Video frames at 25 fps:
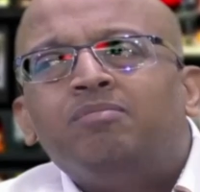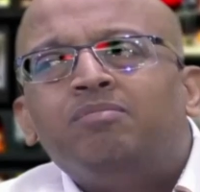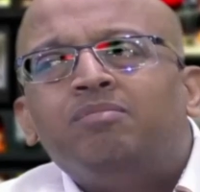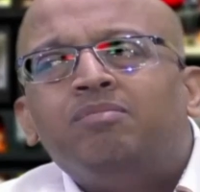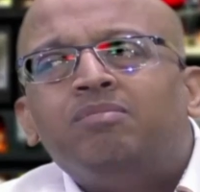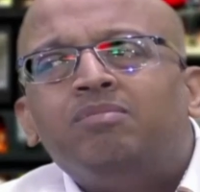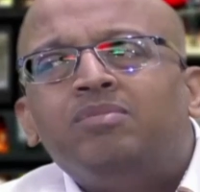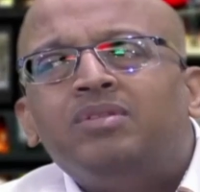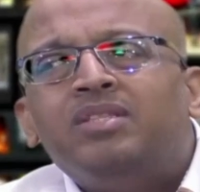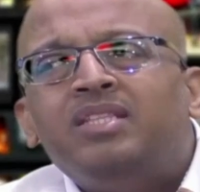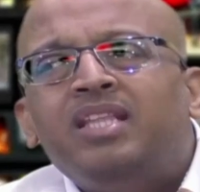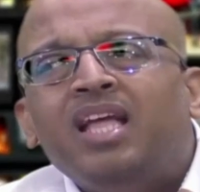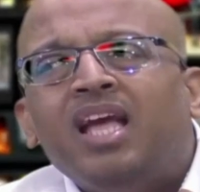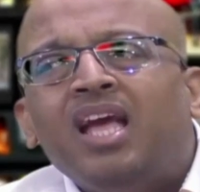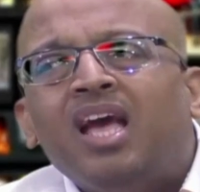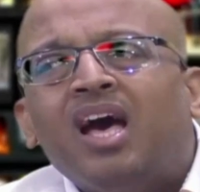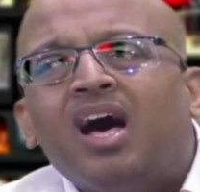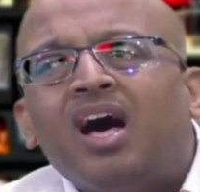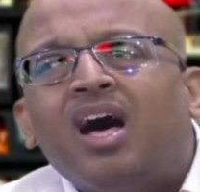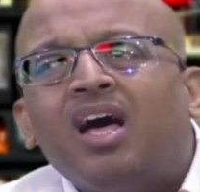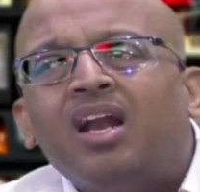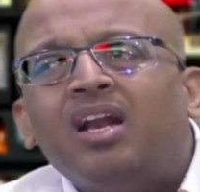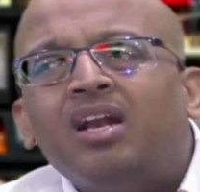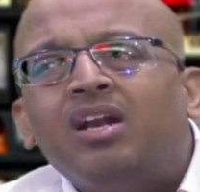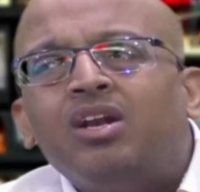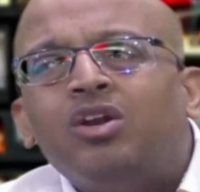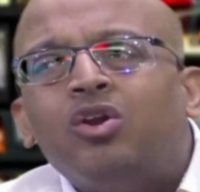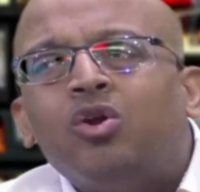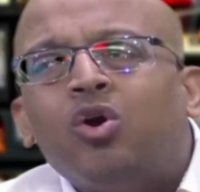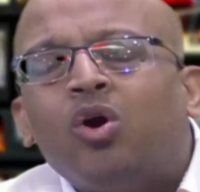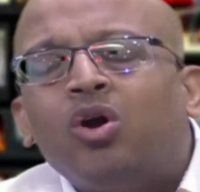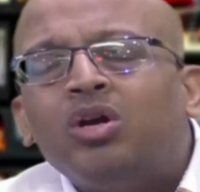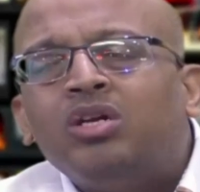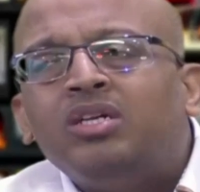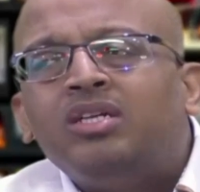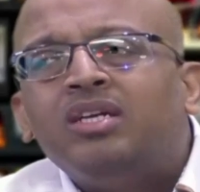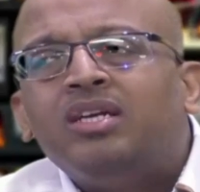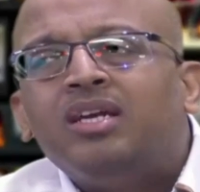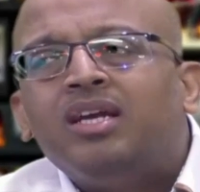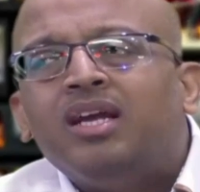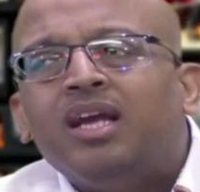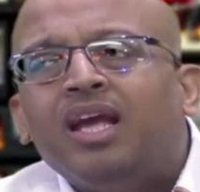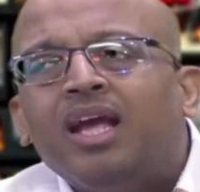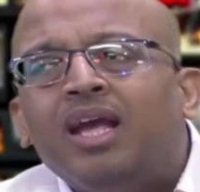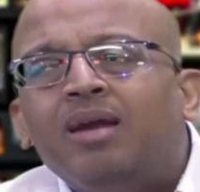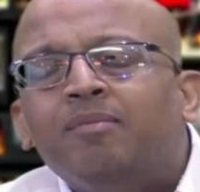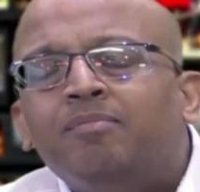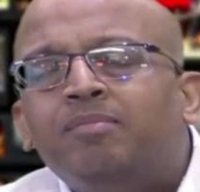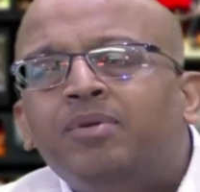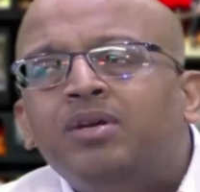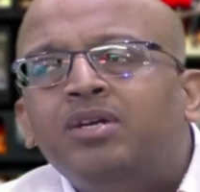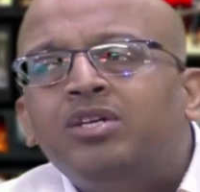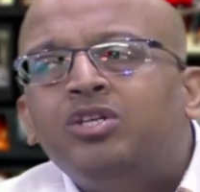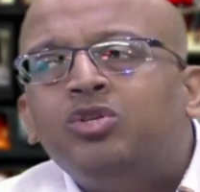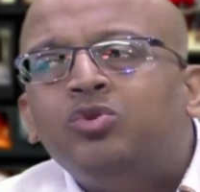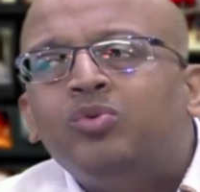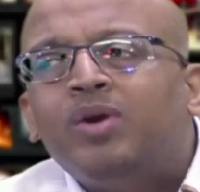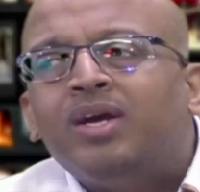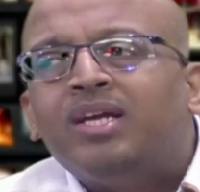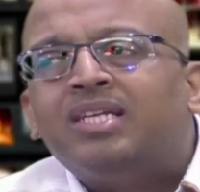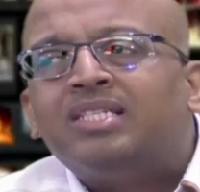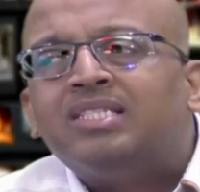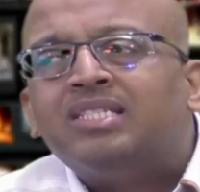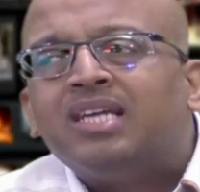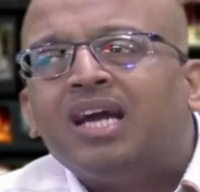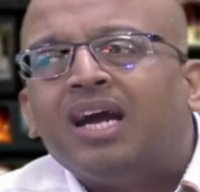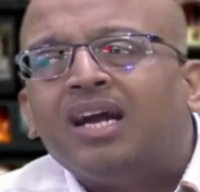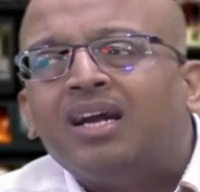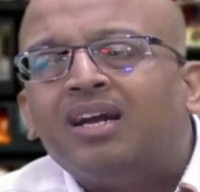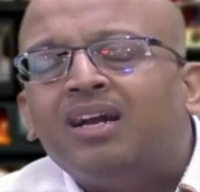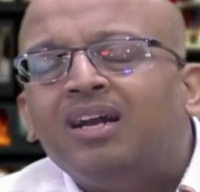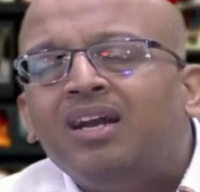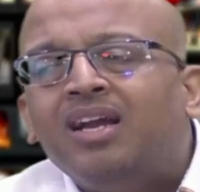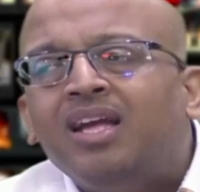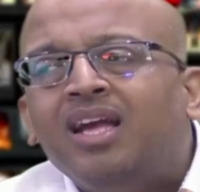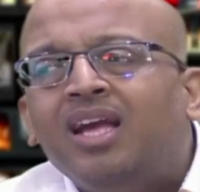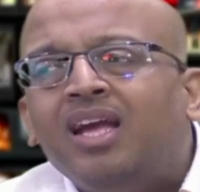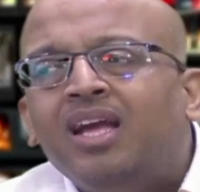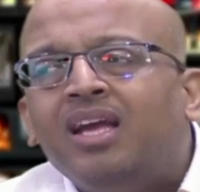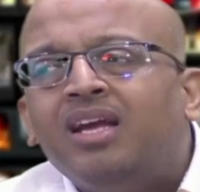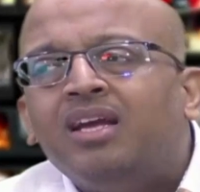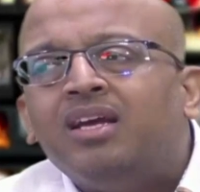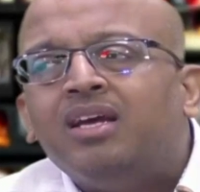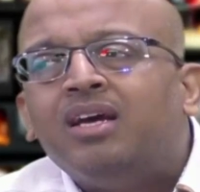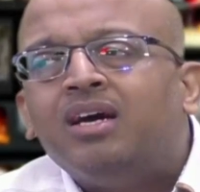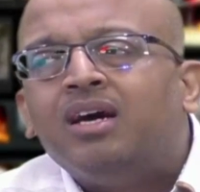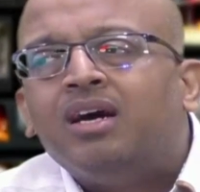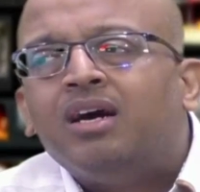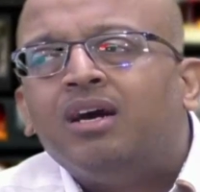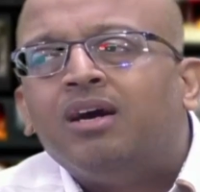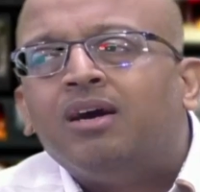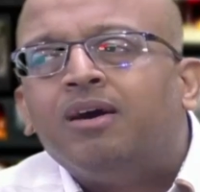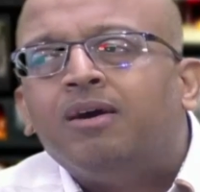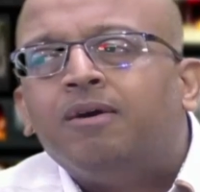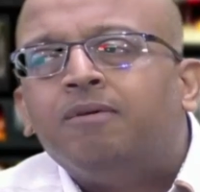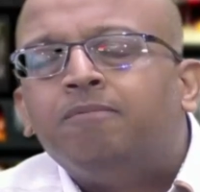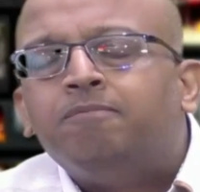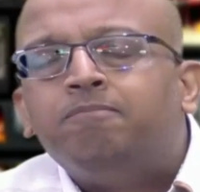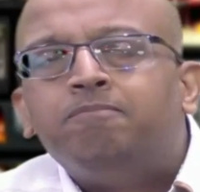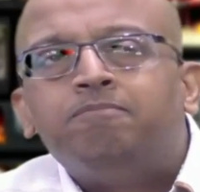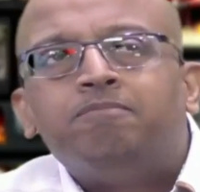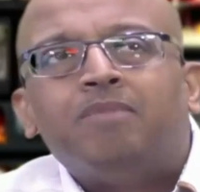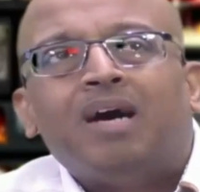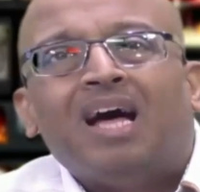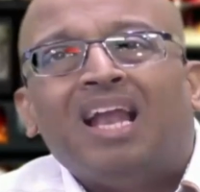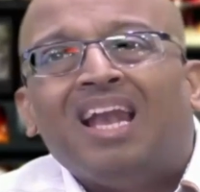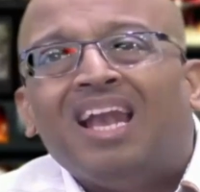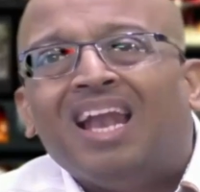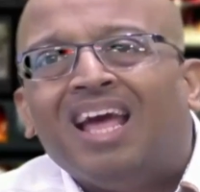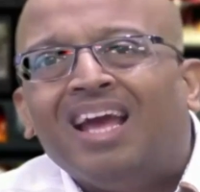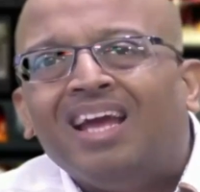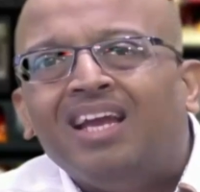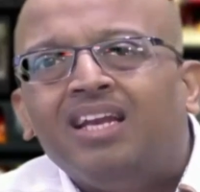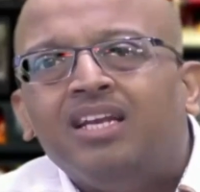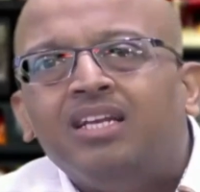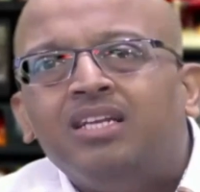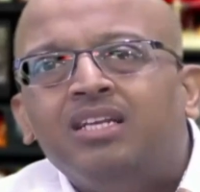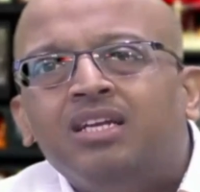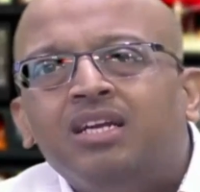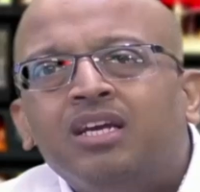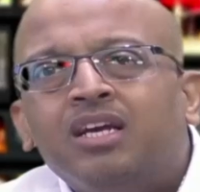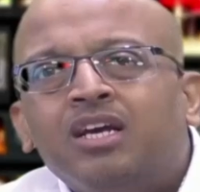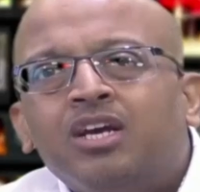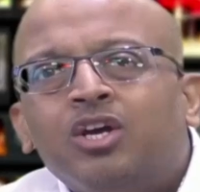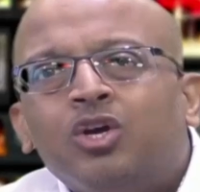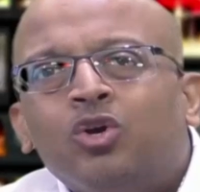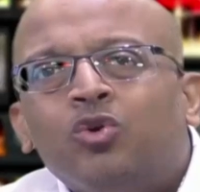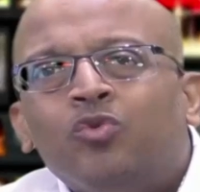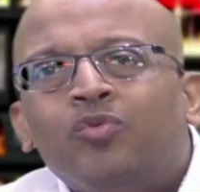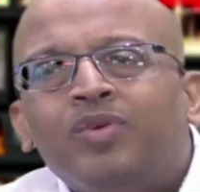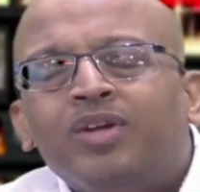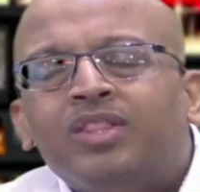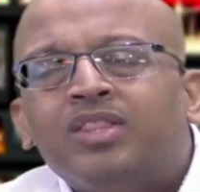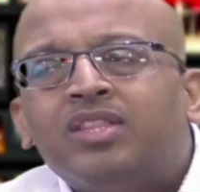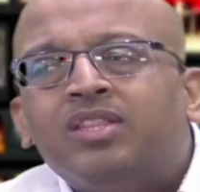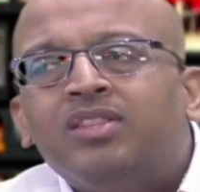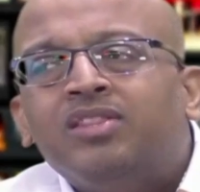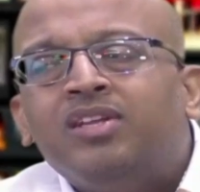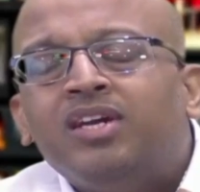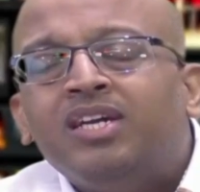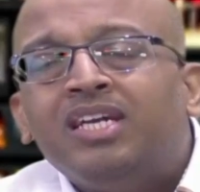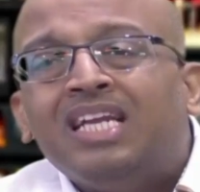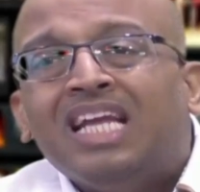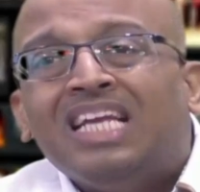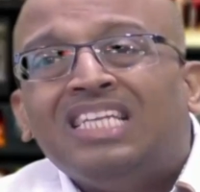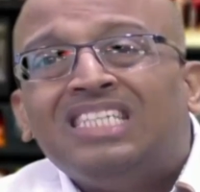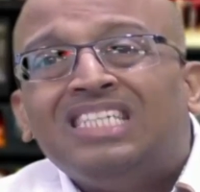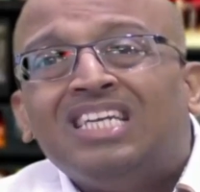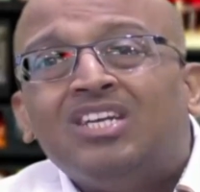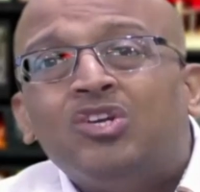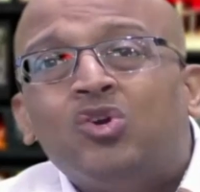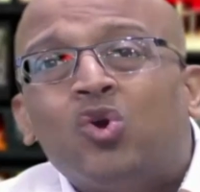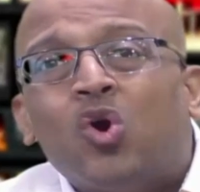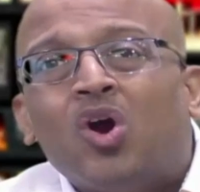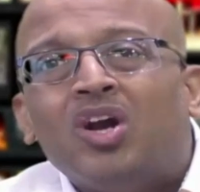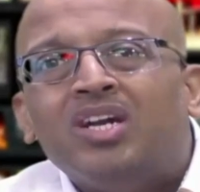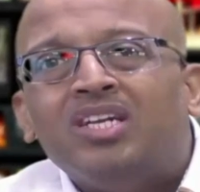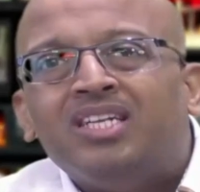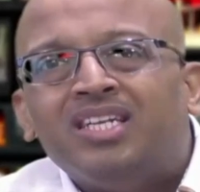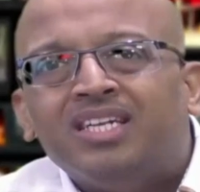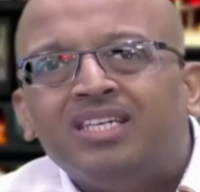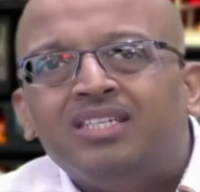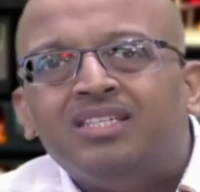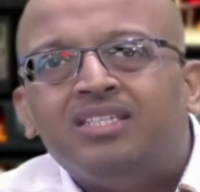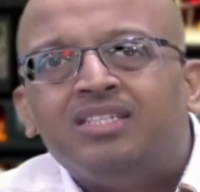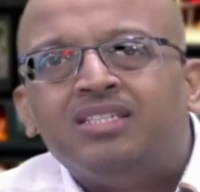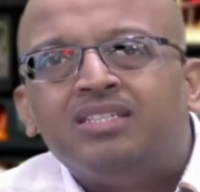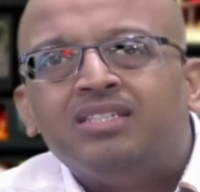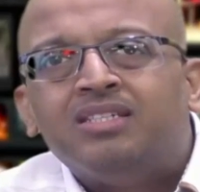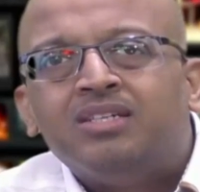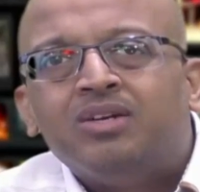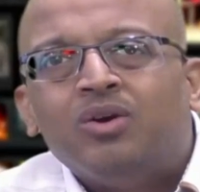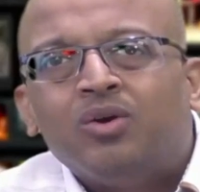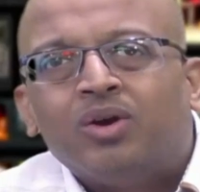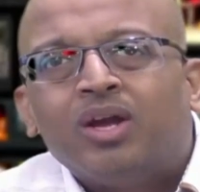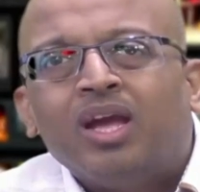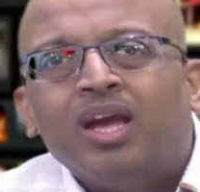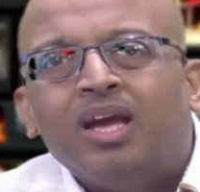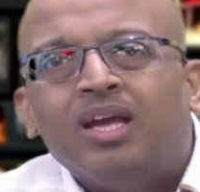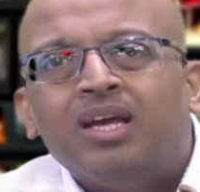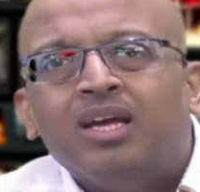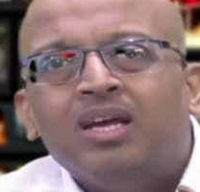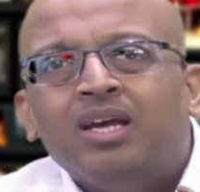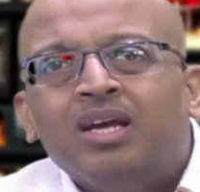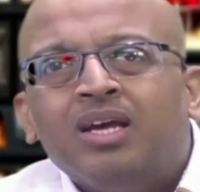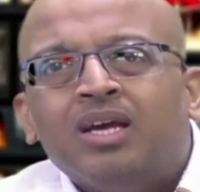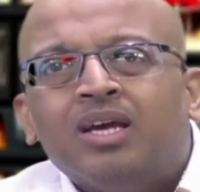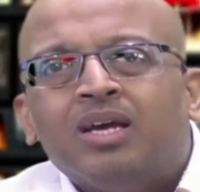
they are not able to exactly align with the teaching content. Okay.